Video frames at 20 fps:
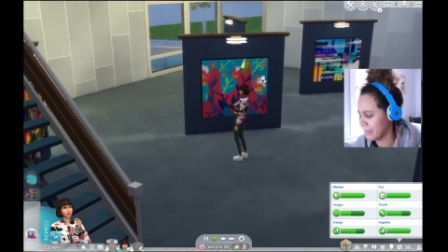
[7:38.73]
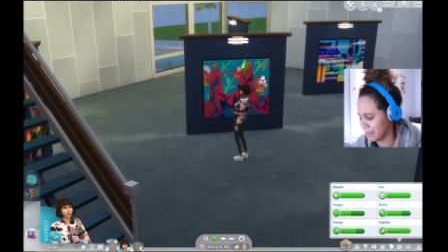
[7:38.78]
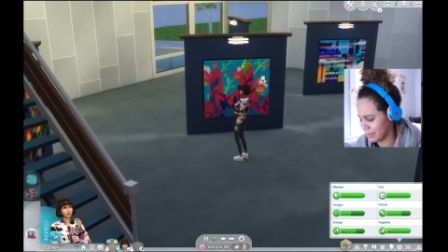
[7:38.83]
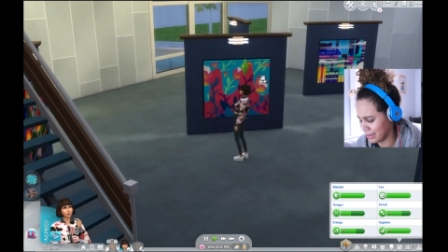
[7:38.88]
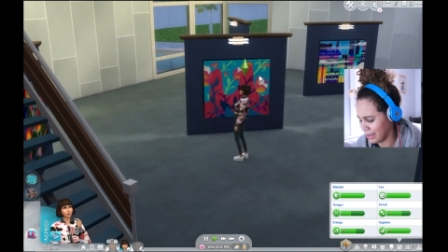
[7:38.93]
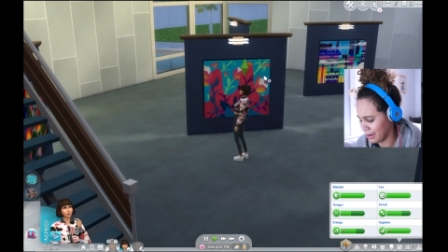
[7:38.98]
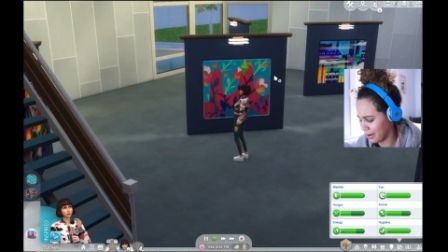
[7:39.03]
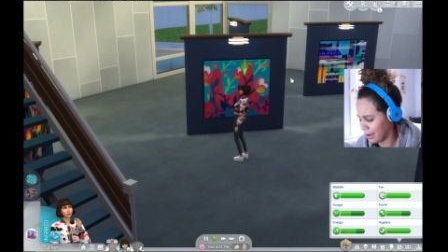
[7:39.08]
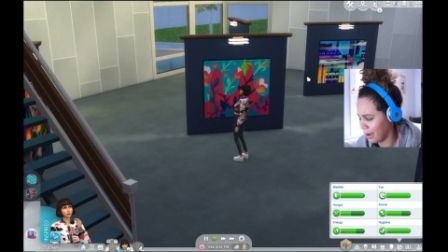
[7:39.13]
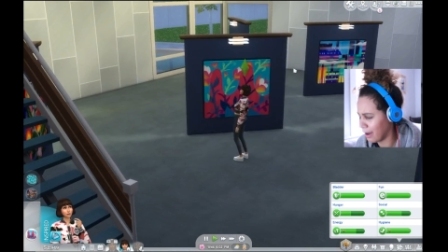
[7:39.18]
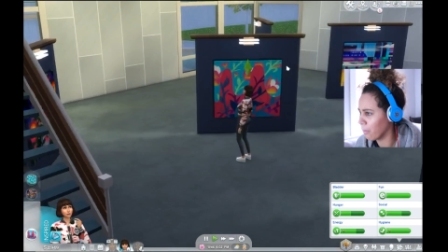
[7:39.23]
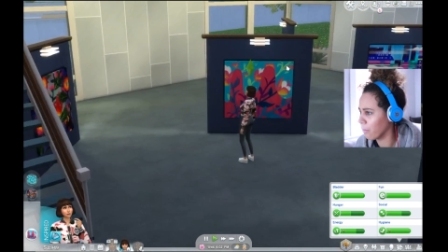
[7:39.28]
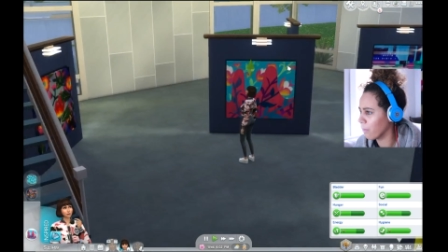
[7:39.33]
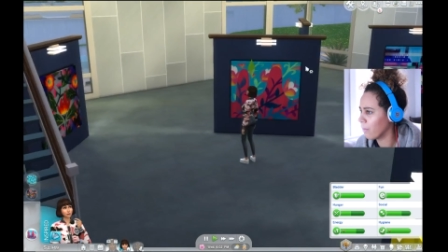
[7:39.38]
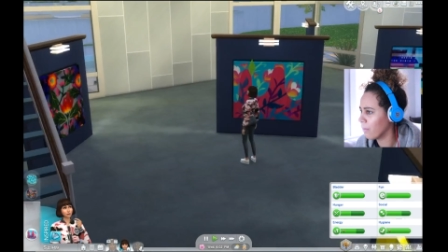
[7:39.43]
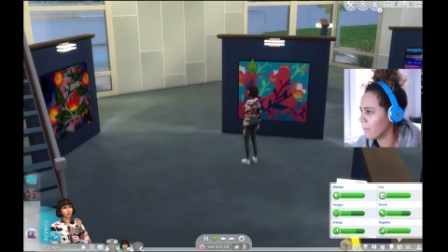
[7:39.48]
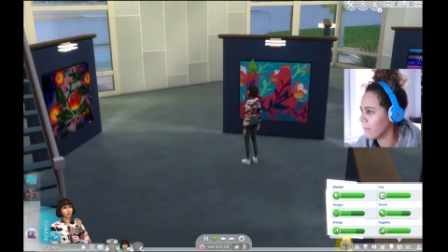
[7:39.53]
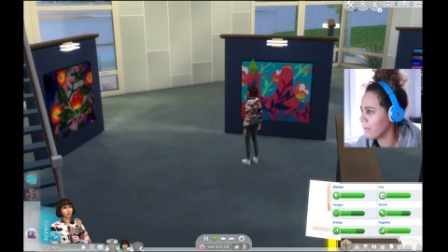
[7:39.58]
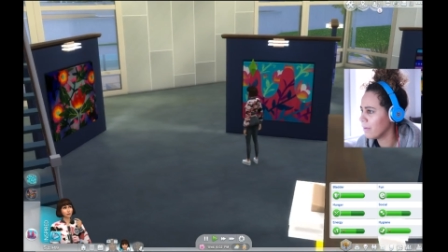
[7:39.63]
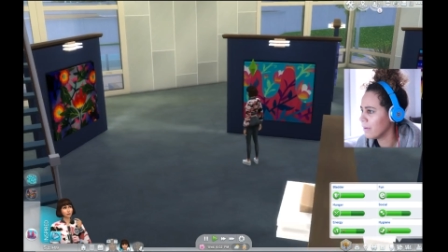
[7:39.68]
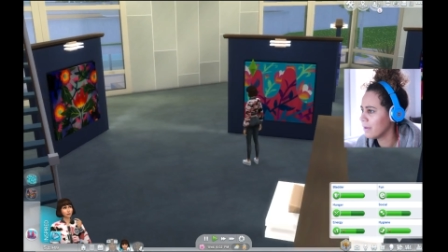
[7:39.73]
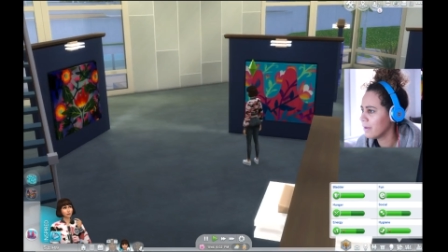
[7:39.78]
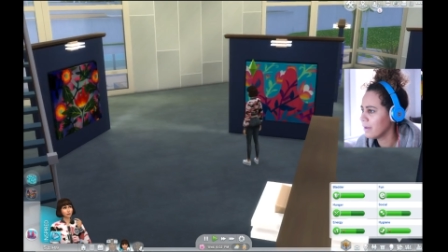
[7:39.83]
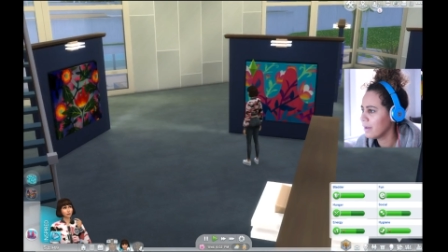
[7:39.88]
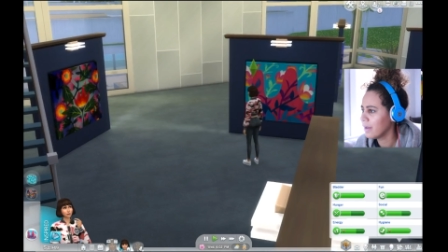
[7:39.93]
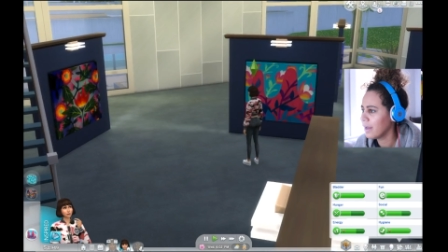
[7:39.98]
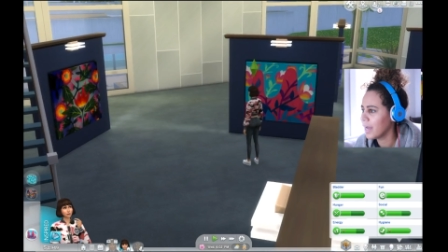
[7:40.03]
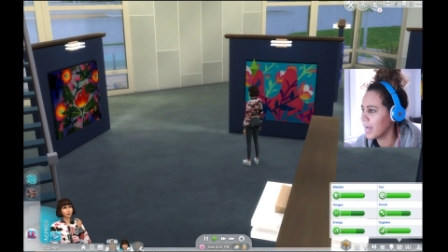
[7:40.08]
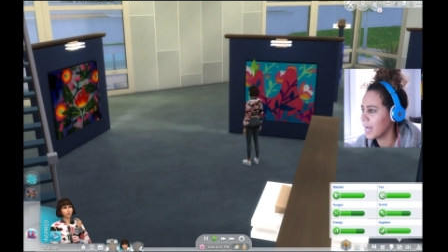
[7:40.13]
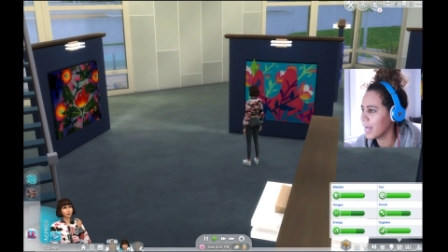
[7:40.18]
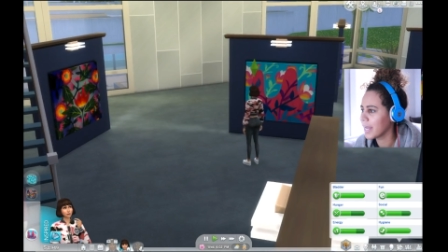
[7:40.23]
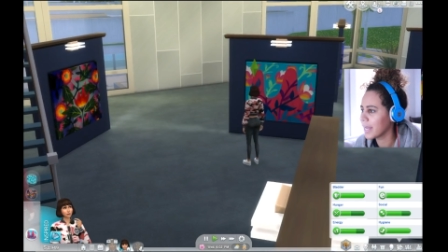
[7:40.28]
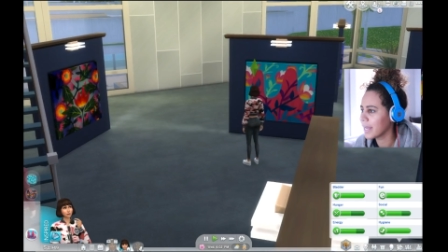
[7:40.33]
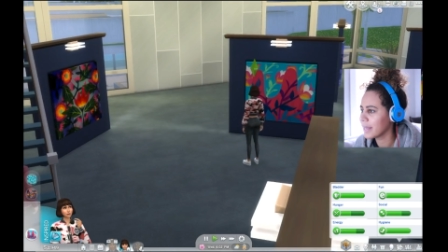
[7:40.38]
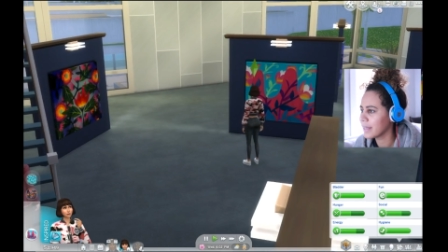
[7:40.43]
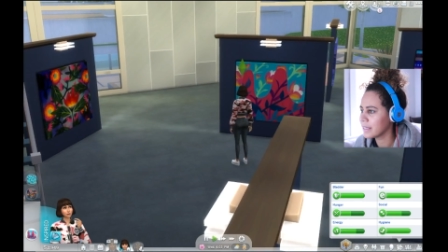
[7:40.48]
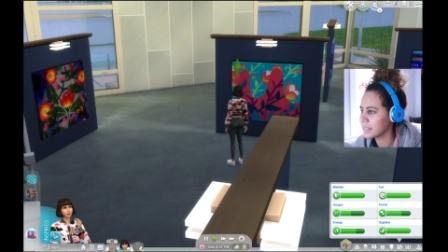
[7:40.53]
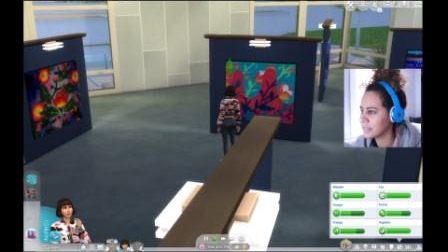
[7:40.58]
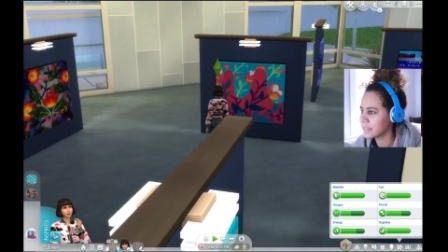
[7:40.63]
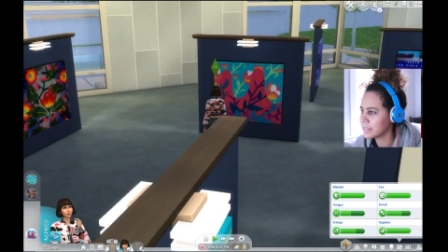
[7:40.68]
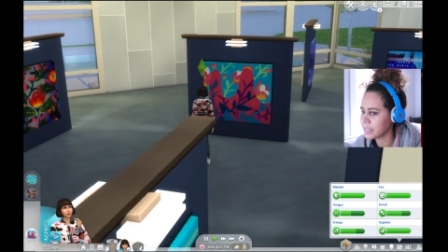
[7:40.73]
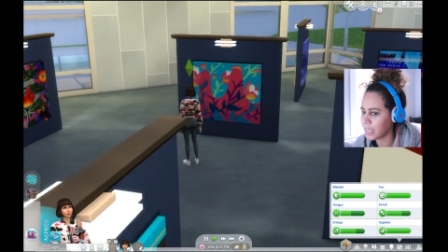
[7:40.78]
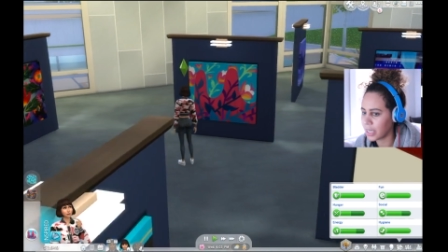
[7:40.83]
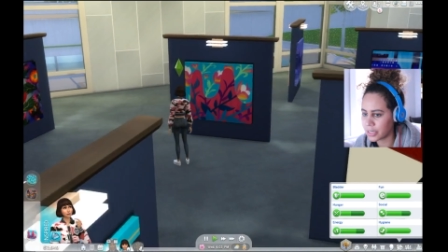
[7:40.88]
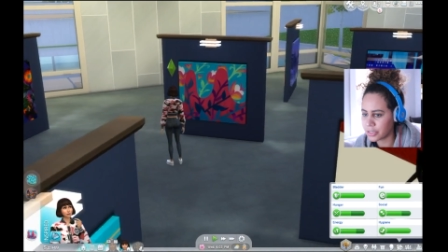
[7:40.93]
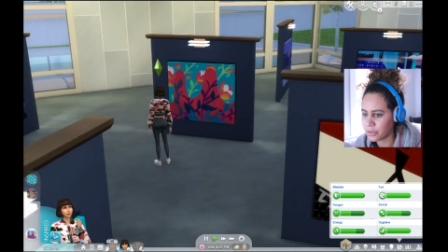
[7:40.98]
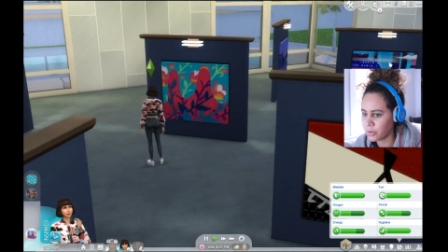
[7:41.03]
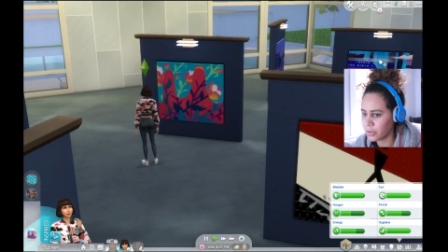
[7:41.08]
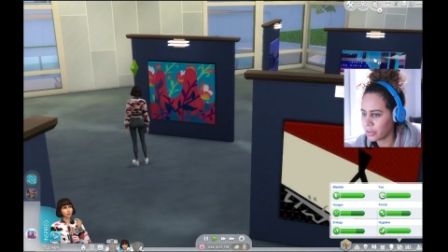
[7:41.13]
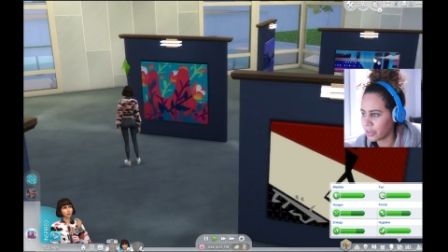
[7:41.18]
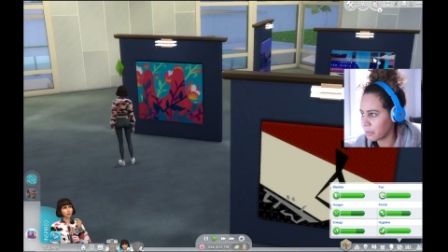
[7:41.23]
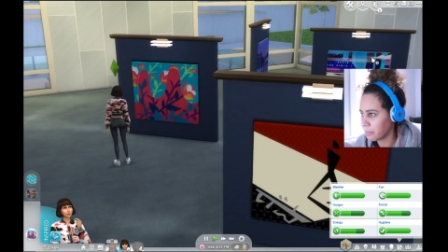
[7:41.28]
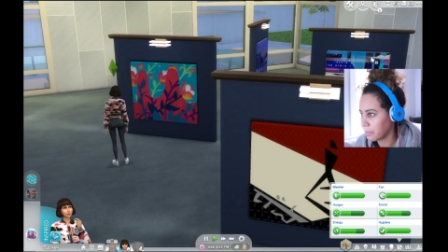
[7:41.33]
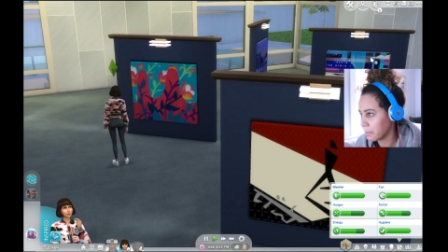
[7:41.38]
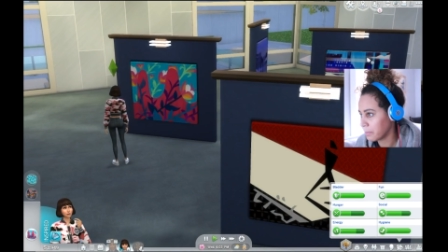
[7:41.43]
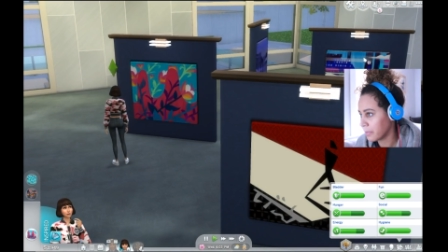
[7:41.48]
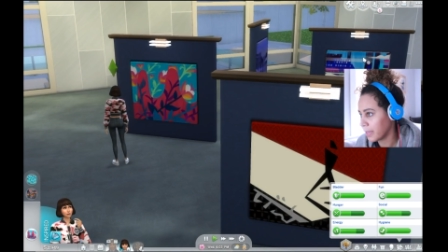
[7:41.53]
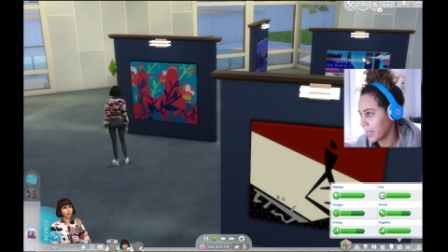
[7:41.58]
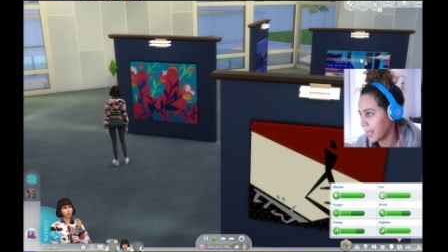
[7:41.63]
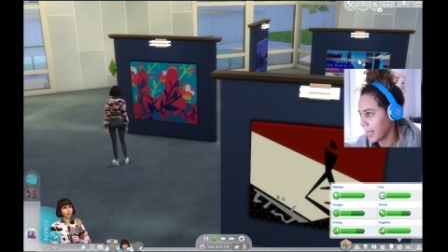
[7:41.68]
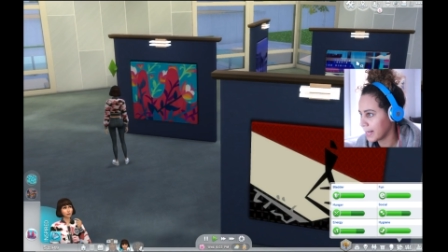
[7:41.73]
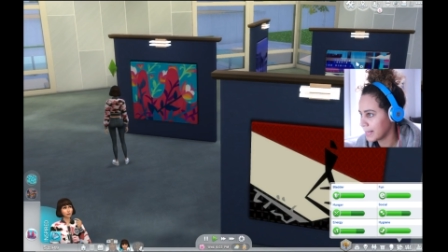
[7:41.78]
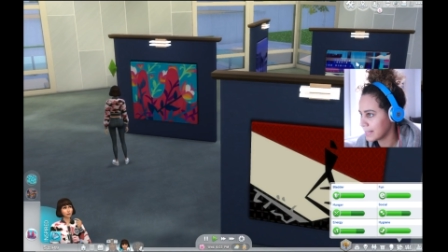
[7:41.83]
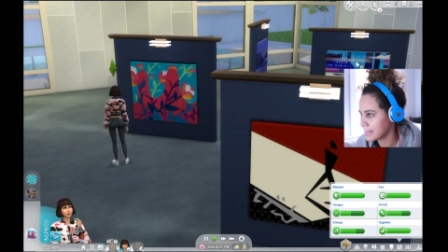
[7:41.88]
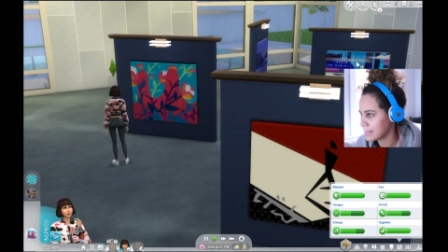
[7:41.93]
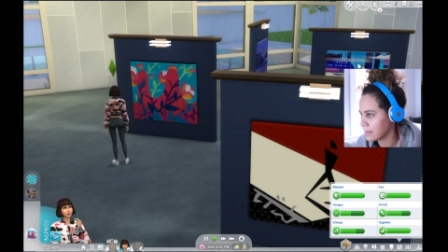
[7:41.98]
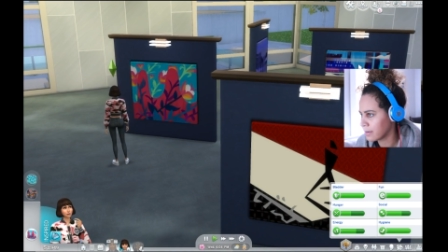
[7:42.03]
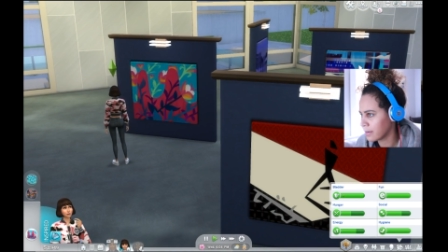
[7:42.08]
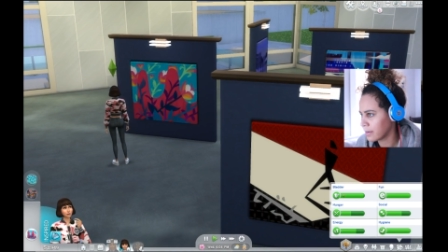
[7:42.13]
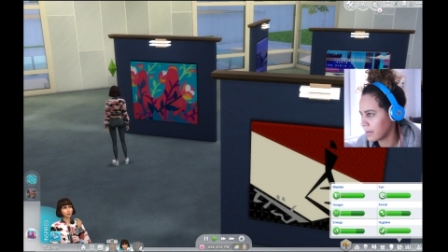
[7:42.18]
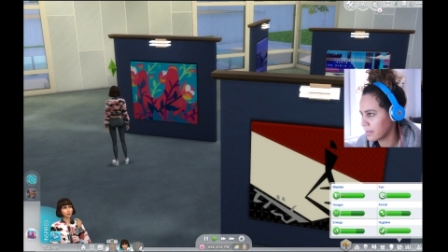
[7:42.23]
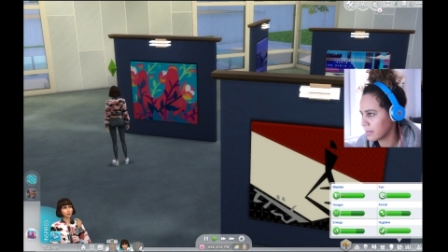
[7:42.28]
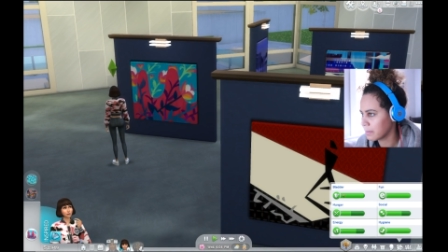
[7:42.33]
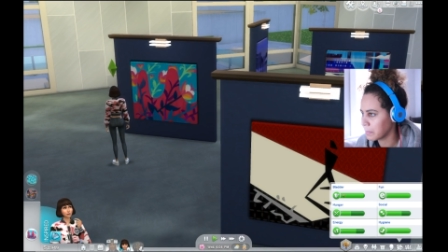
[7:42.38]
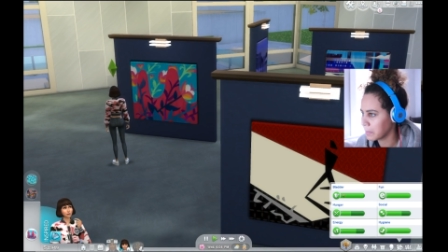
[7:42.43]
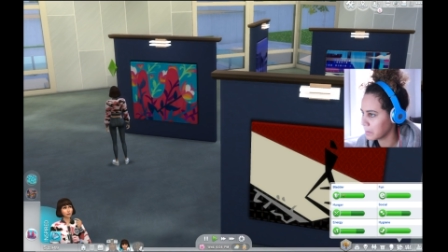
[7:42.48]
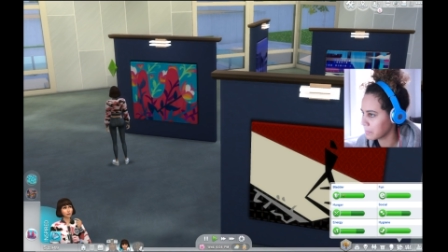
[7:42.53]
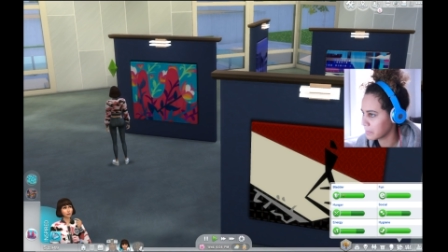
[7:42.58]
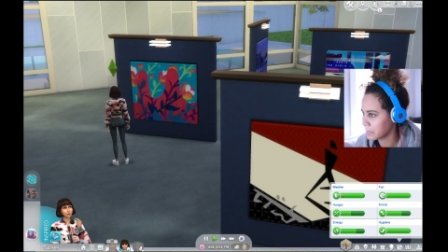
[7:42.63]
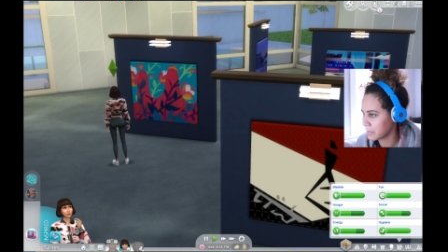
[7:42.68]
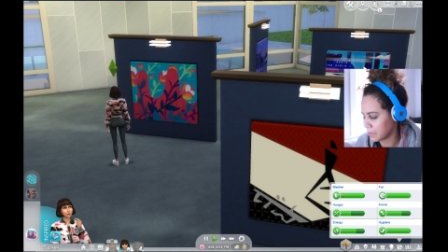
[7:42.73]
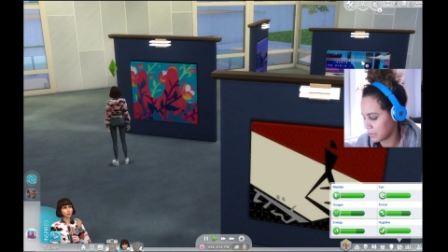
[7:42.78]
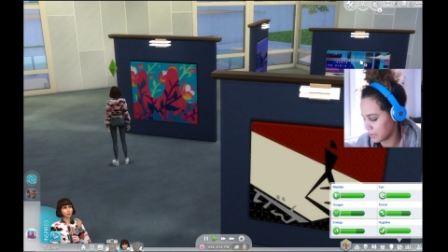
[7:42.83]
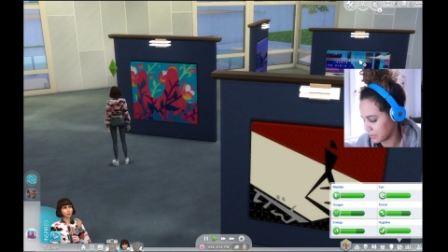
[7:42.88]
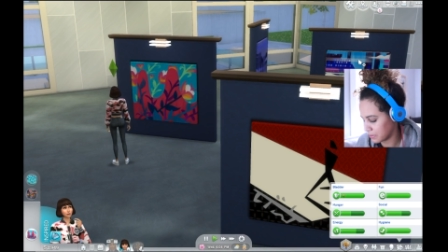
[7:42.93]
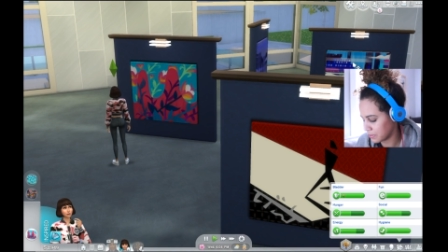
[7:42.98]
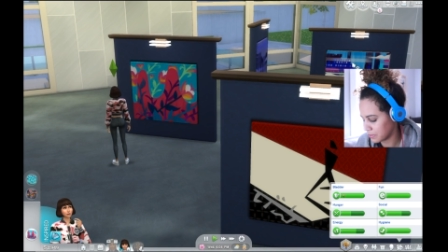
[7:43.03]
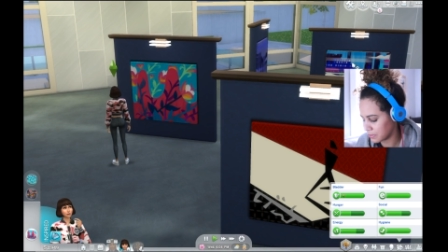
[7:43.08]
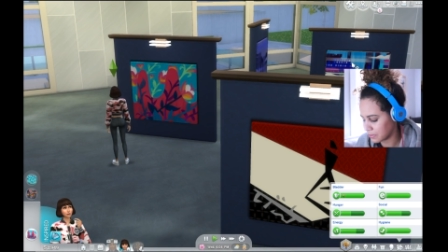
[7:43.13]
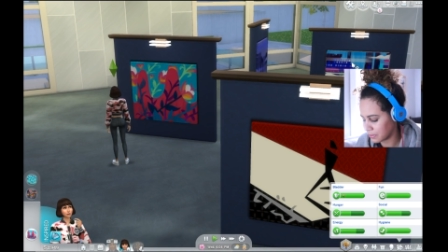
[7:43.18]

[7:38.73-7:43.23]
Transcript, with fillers: You know. And I know a lot of people hate on the playground,